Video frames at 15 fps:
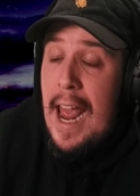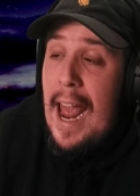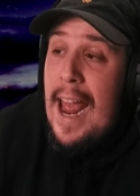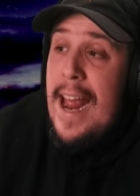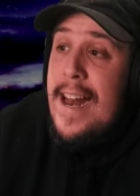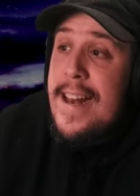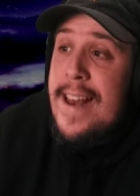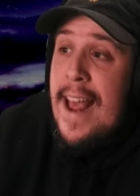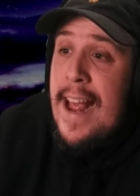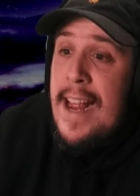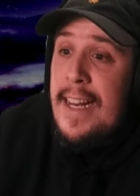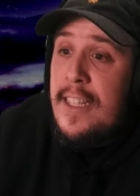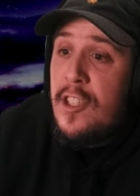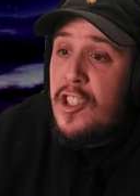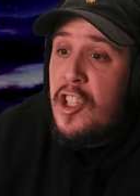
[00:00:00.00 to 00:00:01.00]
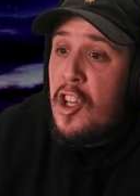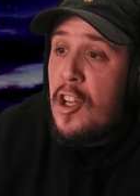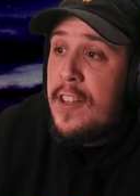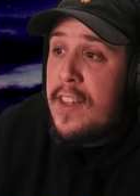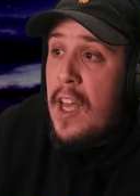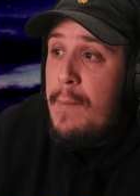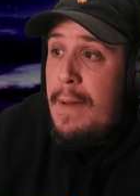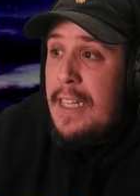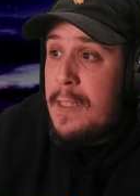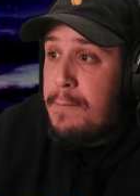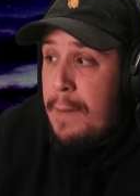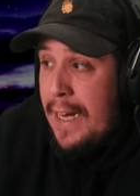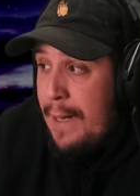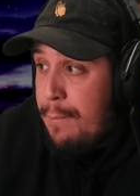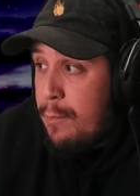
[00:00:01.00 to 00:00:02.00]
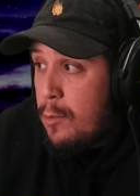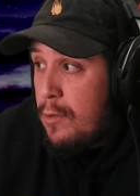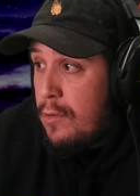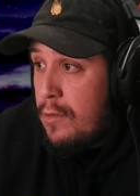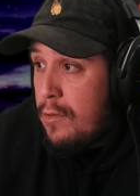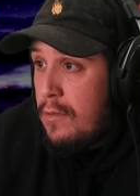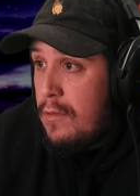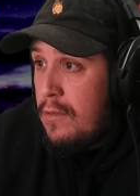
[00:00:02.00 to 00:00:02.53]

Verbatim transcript: And then you got them as people.